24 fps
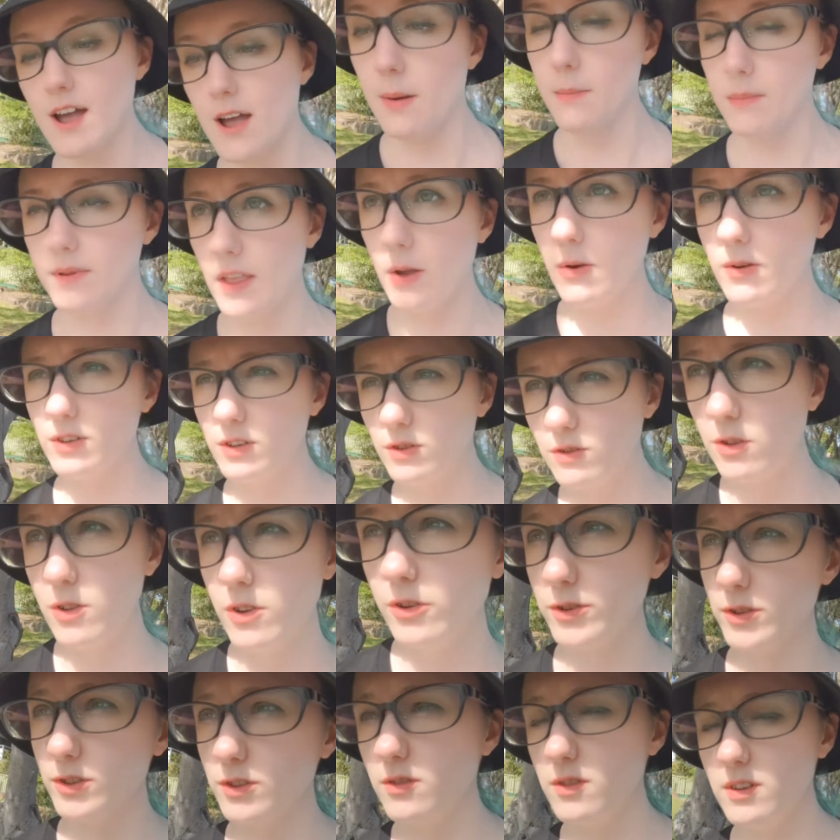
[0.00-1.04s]
but they were too
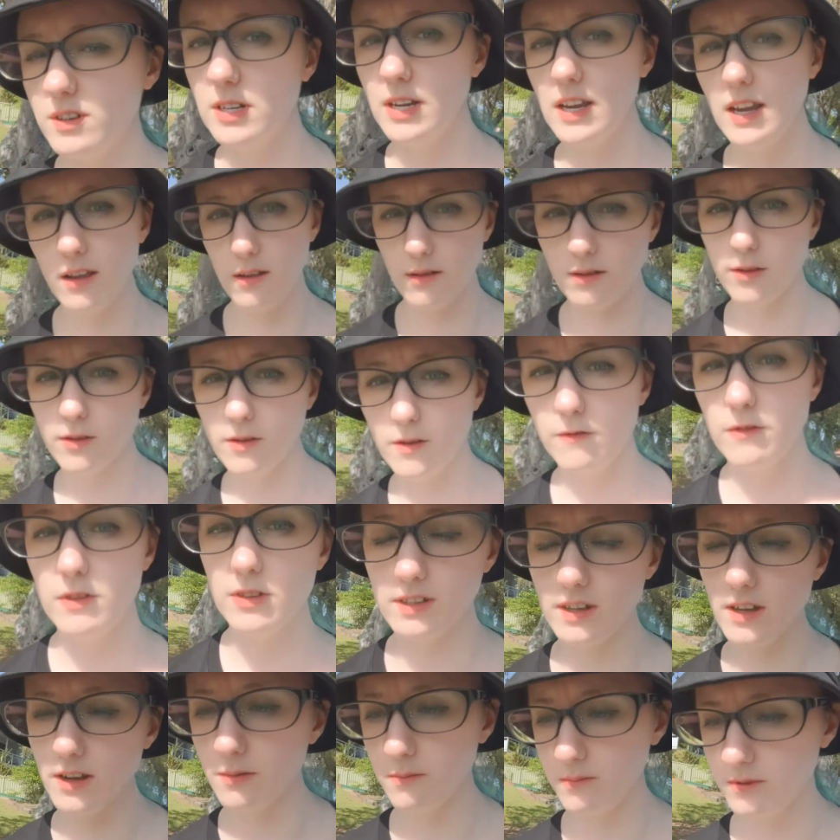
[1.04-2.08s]
close to the teeth of the zip,